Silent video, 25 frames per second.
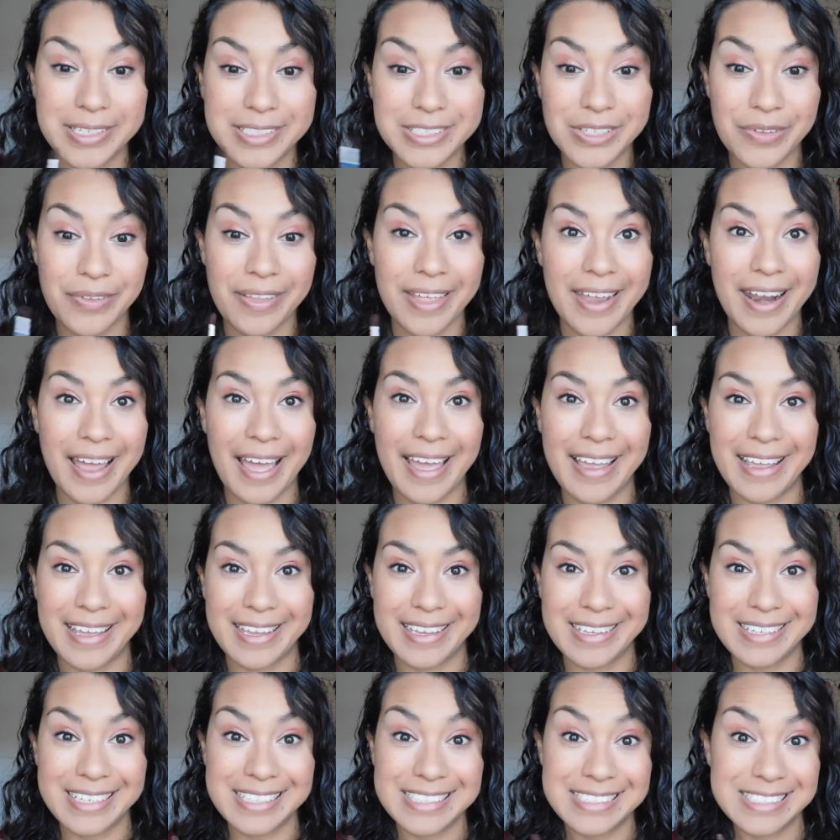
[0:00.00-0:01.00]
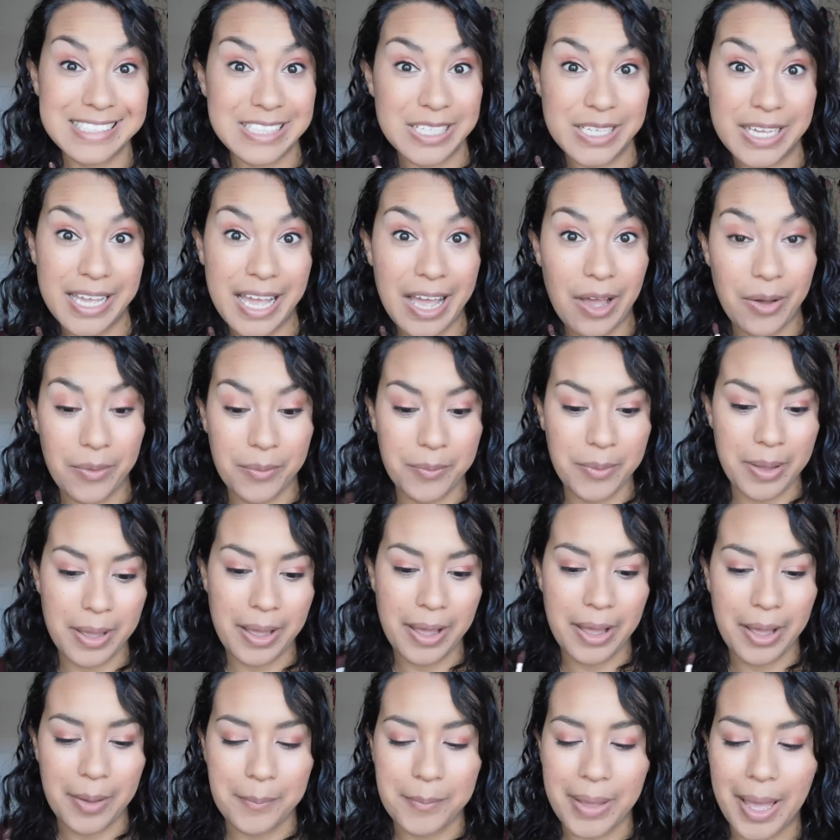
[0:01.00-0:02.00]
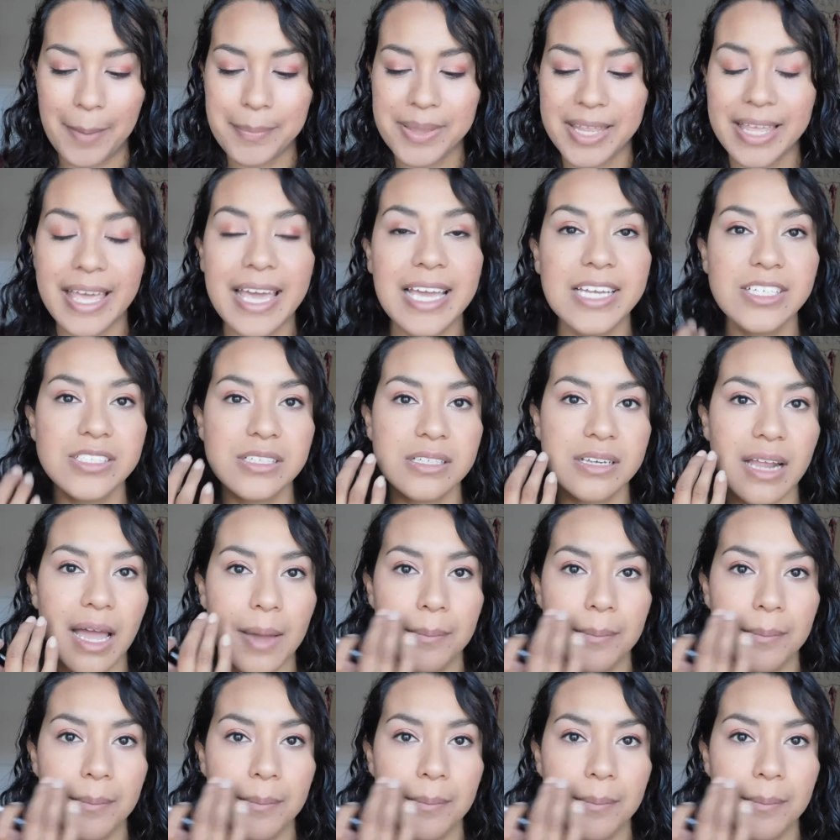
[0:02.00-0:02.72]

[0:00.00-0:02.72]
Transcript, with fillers: so that I can see how um, application.